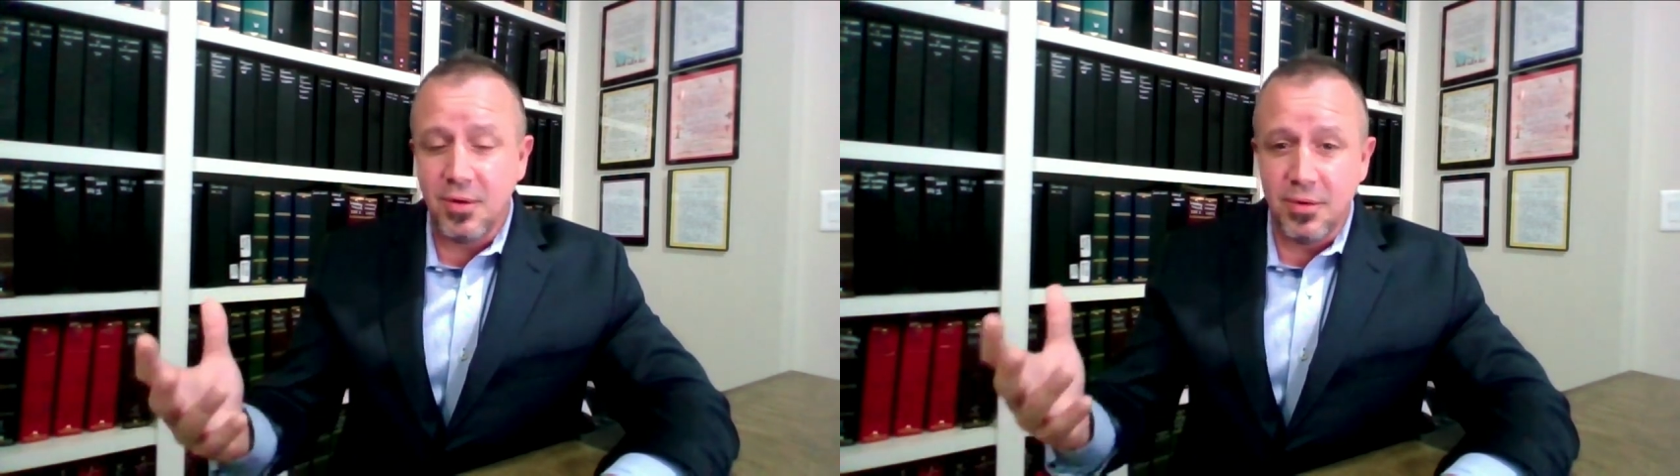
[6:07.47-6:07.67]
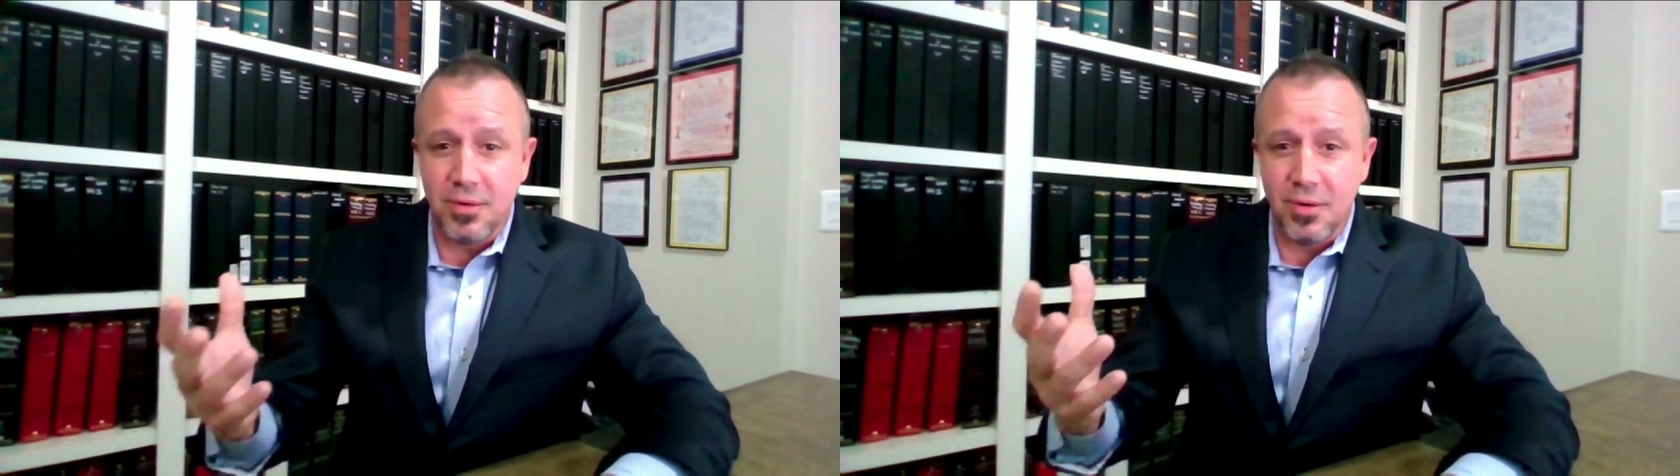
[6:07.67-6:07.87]

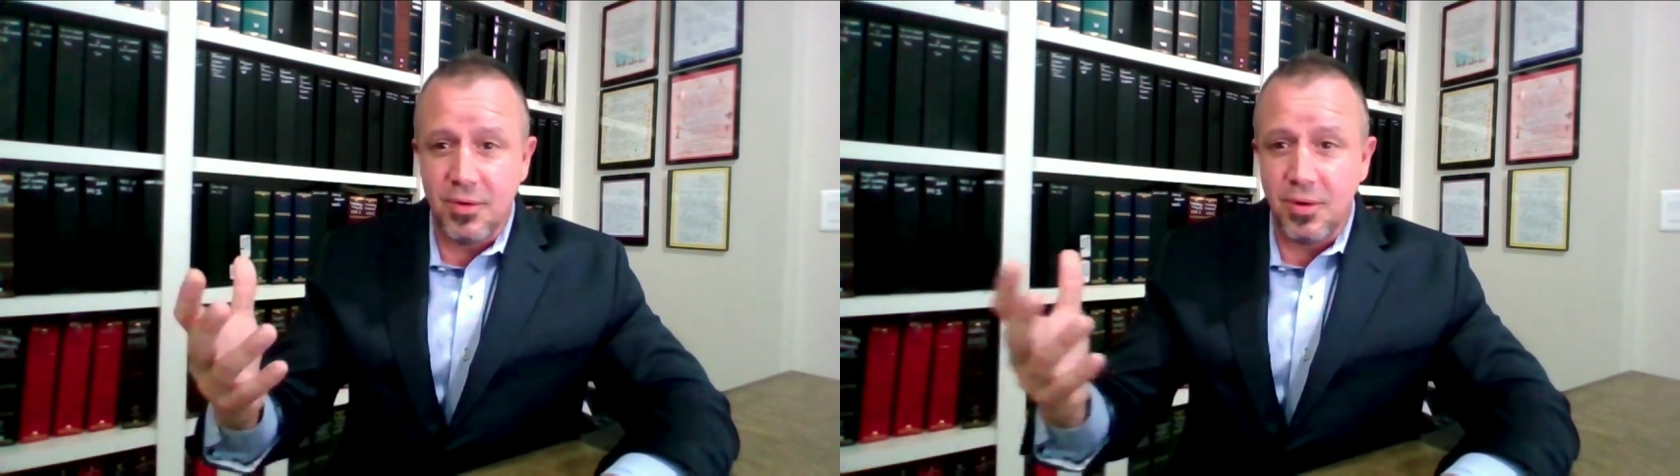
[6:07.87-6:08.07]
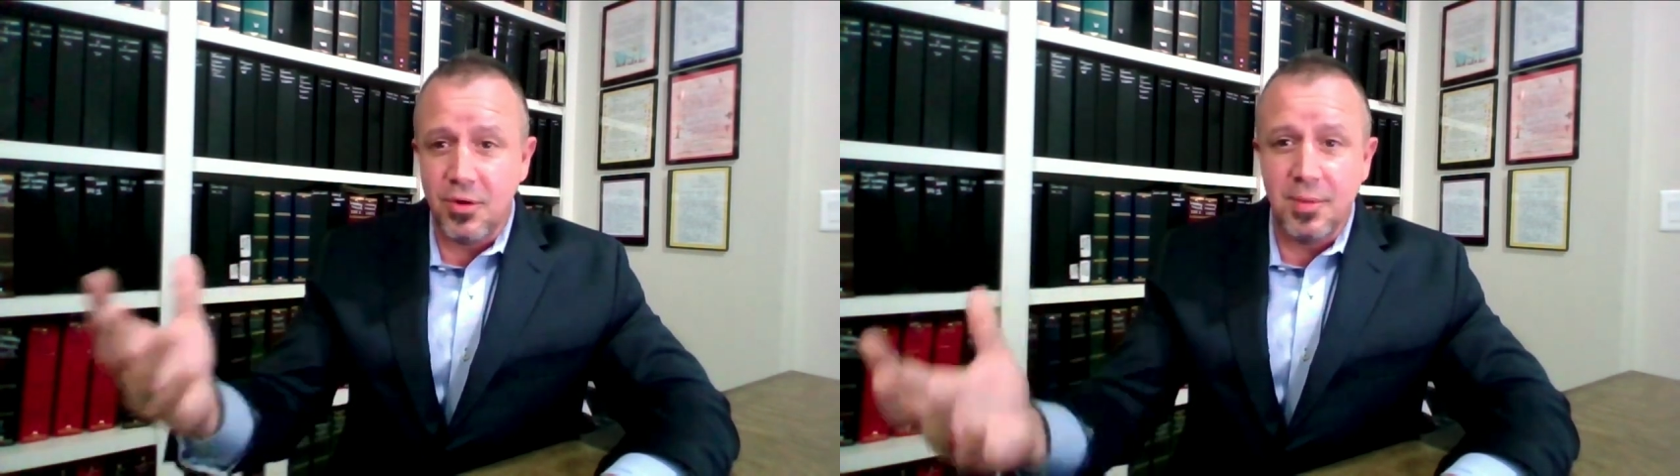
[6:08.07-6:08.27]
or, or,
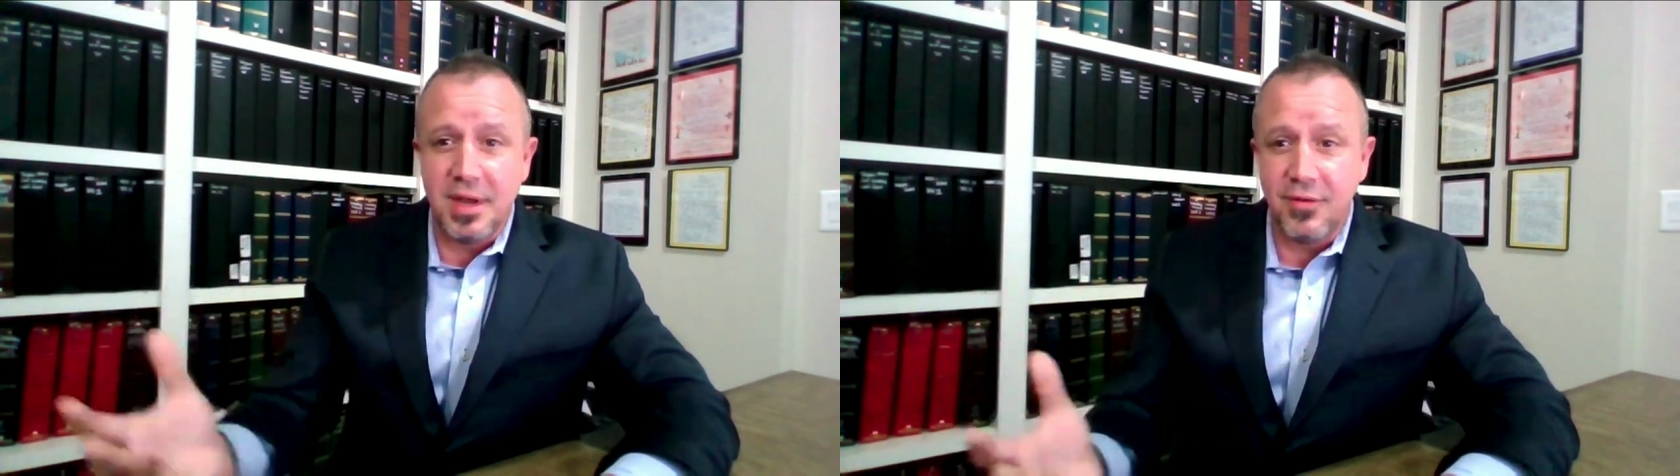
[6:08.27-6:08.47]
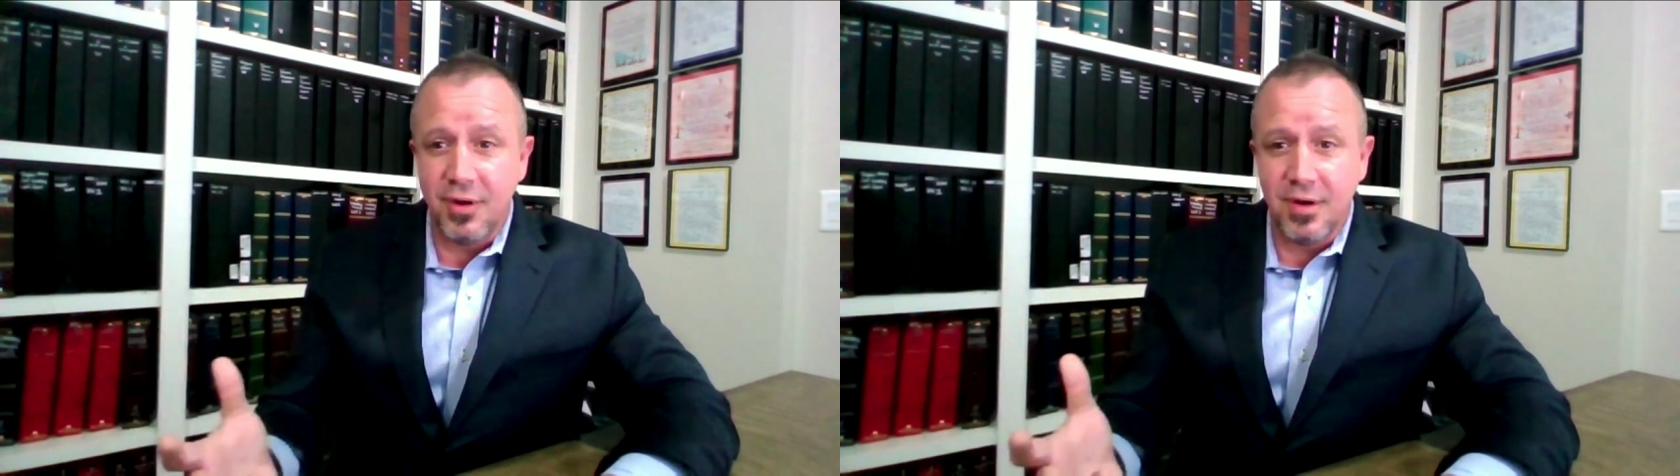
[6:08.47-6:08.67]
or your maid
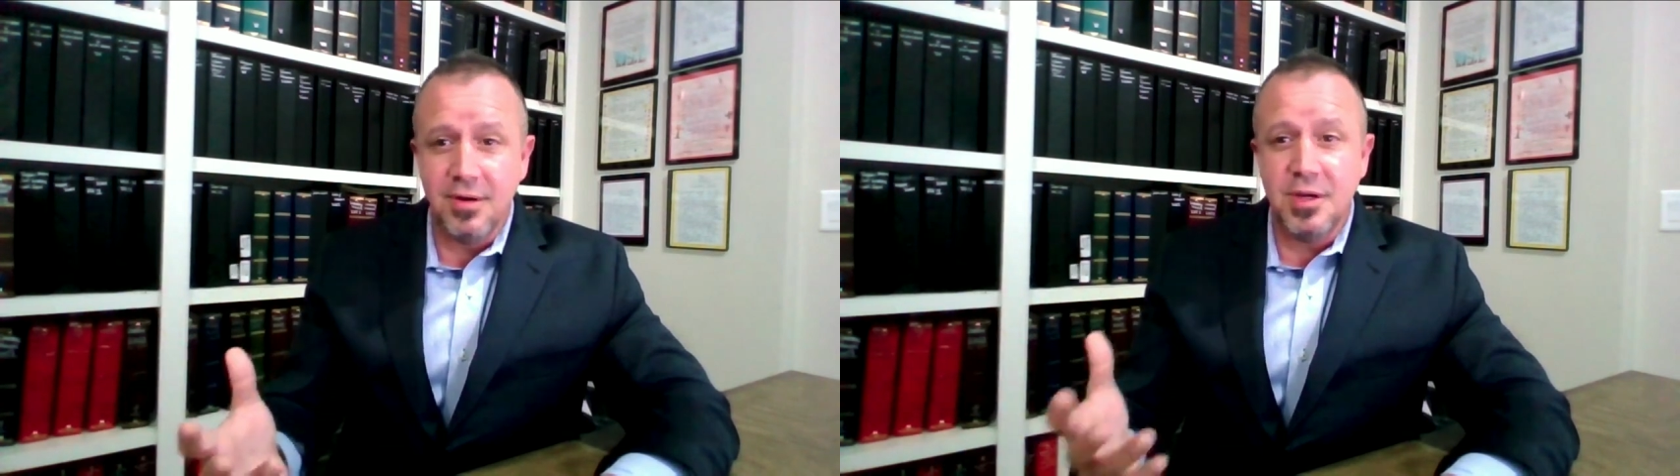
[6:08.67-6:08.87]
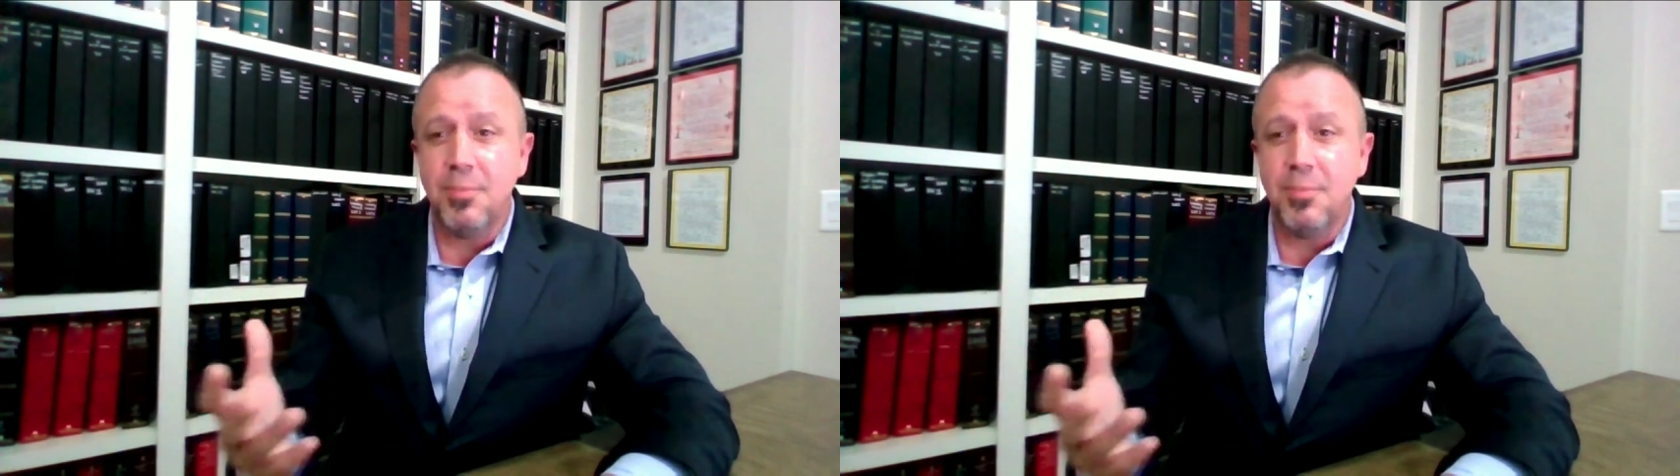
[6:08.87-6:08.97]
of honor you